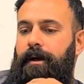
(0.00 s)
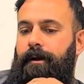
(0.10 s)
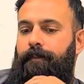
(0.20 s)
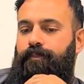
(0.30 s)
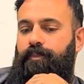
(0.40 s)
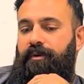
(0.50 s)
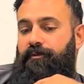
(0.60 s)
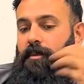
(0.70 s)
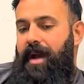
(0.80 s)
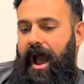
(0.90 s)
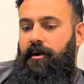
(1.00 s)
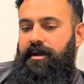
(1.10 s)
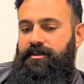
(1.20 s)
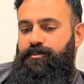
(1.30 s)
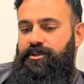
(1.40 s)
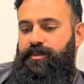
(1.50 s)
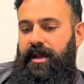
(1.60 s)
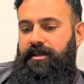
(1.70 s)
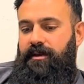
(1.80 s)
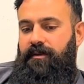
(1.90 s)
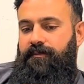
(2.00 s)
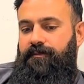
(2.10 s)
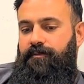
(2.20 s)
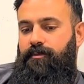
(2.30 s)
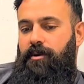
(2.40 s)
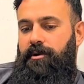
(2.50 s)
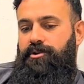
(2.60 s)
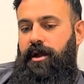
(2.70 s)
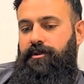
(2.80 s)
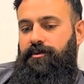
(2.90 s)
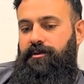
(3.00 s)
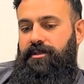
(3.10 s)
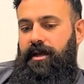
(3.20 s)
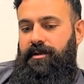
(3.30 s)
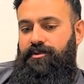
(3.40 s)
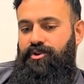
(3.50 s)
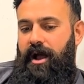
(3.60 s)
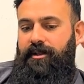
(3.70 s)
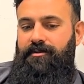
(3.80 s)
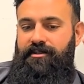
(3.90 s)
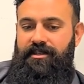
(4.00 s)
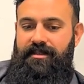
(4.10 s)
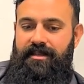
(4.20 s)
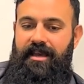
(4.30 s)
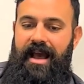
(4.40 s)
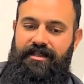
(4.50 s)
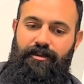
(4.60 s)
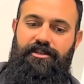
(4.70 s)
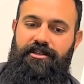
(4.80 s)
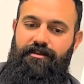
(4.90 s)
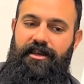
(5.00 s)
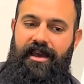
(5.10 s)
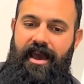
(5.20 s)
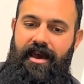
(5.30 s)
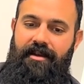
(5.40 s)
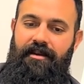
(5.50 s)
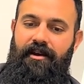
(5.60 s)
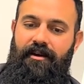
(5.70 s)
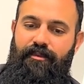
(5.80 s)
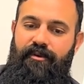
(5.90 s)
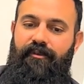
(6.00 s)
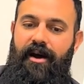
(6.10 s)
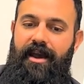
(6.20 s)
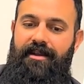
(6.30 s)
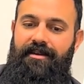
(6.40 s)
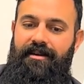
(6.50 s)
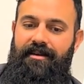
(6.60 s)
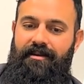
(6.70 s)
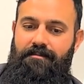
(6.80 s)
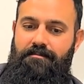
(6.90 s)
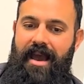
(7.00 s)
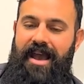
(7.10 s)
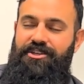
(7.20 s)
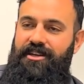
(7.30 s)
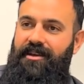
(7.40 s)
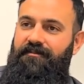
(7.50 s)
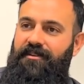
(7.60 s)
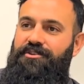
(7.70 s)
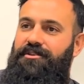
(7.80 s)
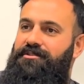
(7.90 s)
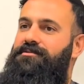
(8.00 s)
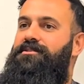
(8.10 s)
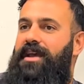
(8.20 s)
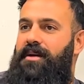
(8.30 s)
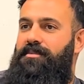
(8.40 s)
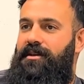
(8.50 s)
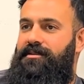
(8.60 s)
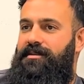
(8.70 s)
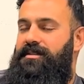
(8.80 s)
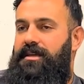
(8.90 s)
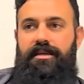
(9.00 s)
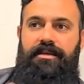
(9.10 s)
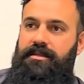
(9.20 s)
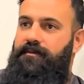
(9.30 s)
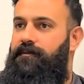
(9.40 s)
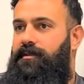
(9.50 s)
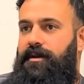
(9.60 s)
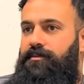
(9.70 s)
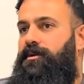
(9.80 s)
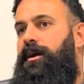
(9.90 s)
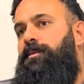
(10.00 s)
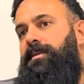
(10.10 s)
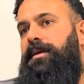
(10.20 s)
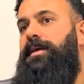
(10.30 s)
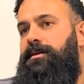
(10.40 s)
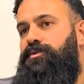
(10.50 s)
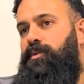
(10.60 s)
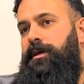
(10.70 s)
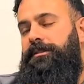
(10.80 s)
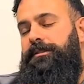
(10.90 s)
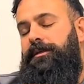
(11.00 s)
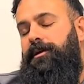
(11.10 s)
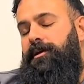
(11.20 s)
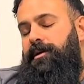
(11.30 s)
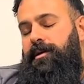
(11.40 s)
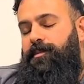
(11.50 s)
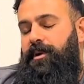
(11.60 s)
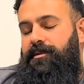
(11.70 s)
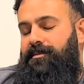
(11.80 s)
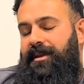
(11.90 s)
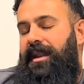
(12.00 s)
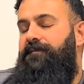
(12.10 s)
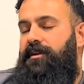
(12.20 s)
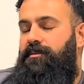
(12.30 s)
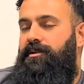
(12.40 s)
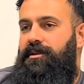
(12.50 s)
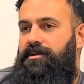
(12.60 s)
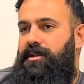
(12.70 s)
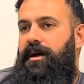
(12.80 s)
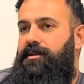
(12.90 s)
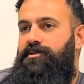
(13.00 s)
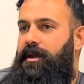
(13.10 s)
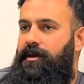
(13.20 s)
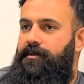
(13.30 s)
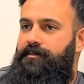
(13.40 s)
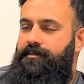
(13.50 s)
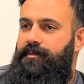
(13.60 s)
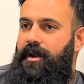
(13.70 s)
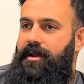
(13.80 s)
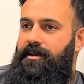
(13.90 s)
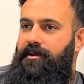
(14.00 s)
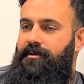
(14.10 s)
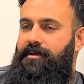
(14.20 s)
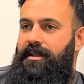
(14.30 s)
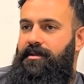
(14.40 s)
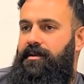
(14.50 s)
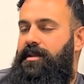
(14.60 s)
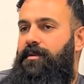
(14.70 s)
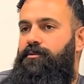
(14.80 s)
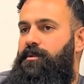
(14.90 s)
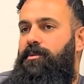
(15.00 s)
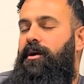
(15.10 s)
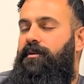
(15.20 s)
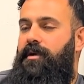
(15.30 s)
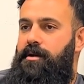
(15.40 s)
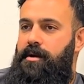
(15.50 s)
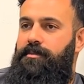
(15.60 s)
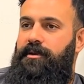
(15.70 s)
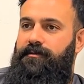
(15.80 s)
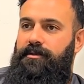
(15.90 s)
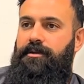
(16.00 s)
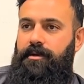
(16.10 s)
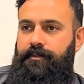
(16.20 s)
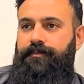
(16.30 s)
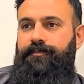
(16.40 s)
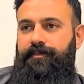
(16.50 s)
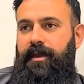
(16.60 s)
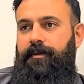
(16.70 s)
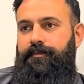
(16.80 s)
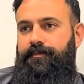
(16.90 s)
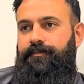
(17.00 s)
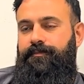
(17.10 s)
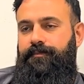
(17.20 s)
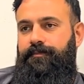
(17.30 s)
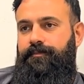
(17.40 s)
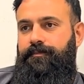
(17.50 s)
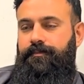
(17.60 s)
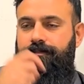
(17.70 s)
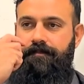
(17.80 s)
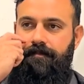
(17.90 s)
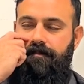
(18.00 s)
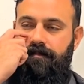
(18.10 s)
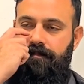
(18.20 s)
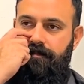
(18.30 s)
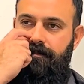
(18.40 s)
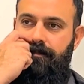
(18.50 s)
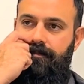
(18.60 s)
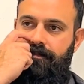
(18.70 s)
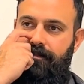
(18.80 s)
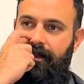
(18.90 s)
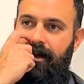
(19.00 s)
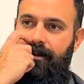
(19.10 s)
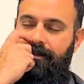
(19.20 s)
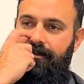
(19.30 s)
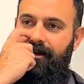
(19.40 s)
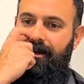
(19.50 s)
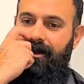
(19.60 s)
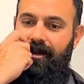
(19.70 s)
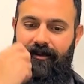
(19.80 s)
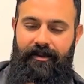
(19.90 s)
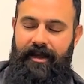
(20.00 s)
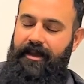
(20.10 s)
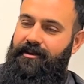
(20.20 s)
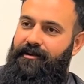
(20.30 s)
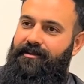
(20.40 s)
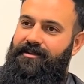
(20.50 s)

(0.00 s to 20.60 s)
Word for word: Um, but from our perspective, what we're trying to do is like try to just see as much as we can provide matching features to stamping, so it's easy for them to kind of make that switch. Mm. But inevitably, there's a lot of trade, right? You know, and I think that will be part of our company for sure. Yeah. Mm. Awesome. Sweet. Well, thank Sweet, you.